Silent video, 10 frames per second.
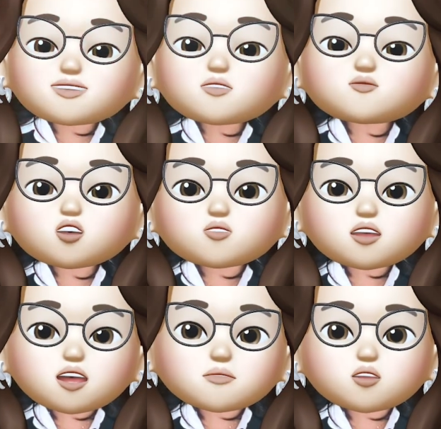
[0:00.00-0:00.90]
then we could
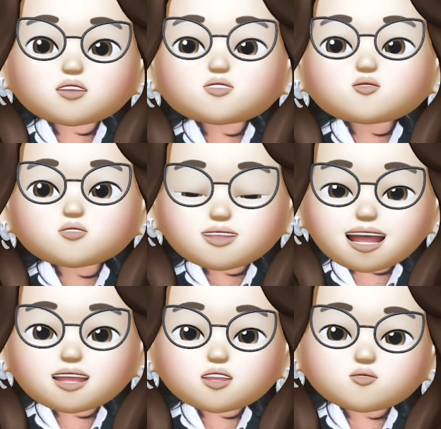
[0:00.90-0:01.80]
able to
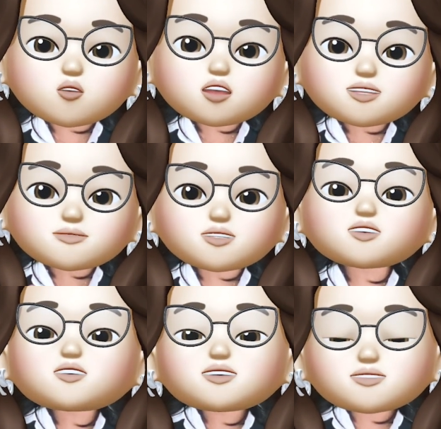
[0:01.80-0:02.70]
get what is the
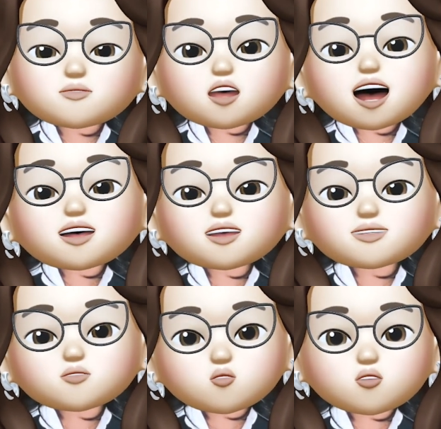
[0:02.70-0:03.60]
similarity
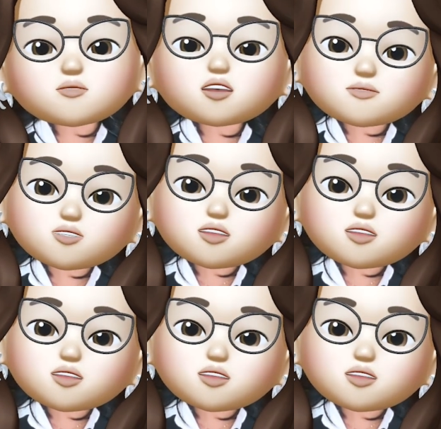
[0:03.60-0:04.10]
score between the